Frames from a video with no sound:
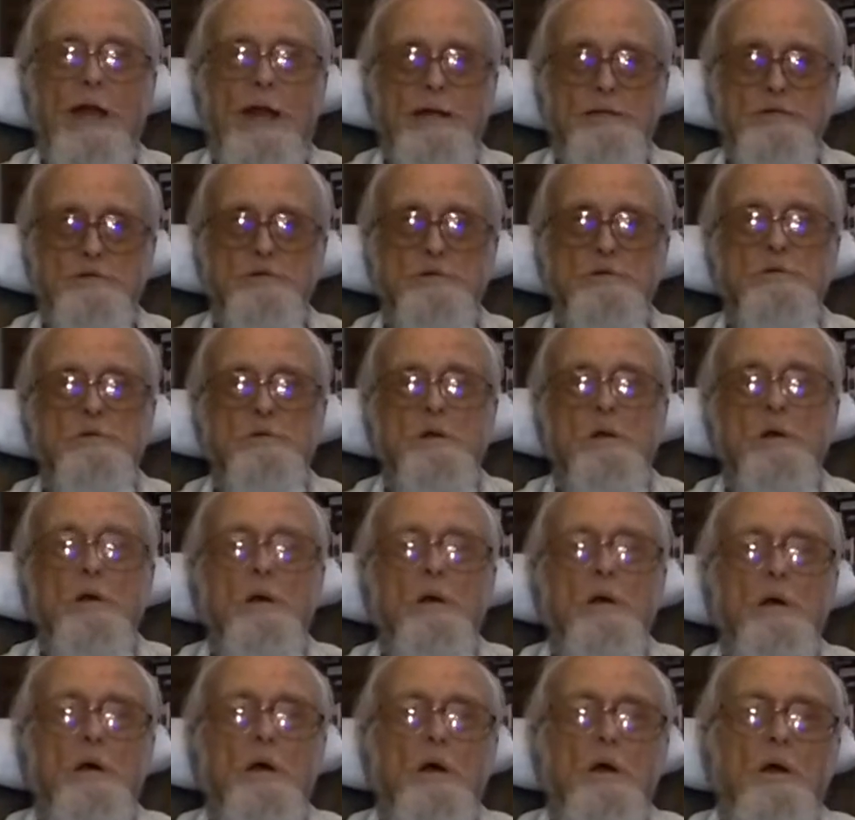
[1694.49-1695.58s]
Classes.
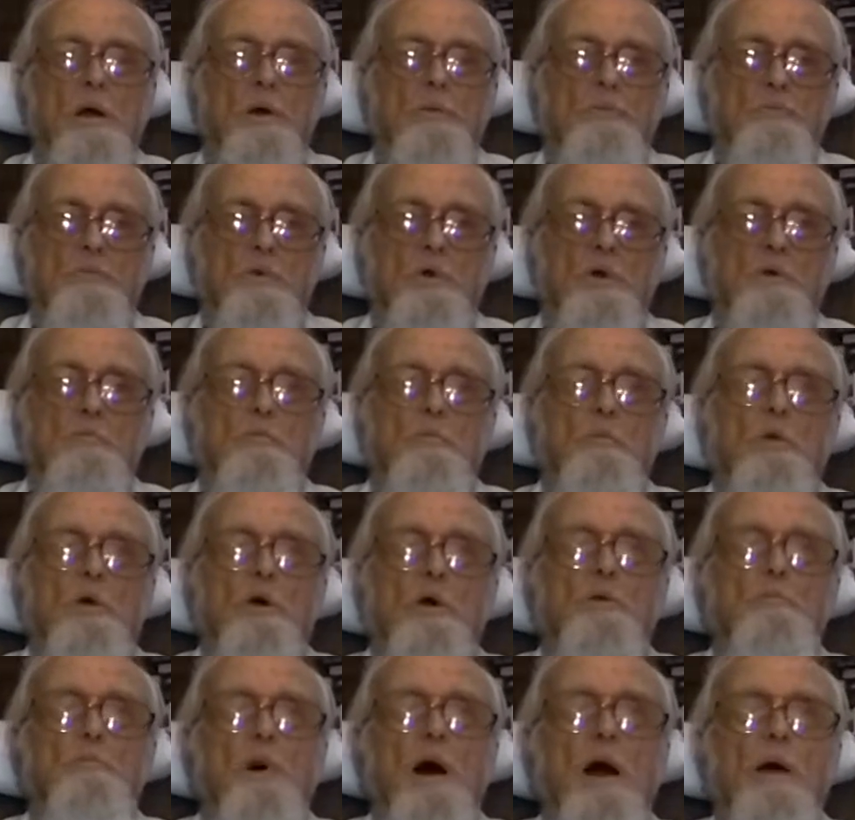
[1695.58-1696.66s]

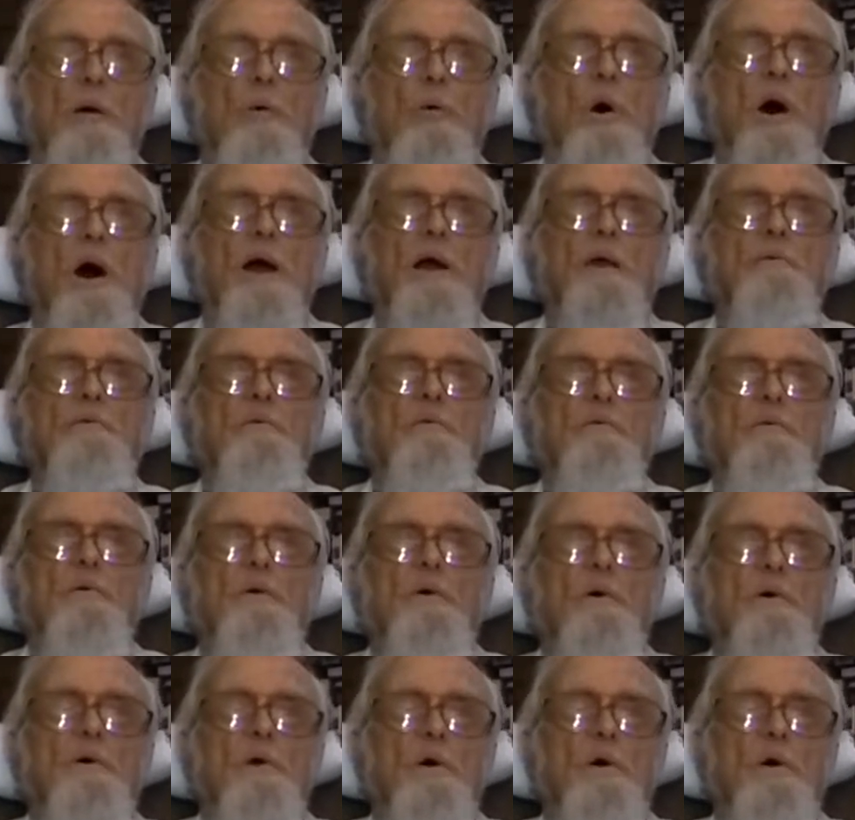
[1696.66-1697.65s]
And my wife,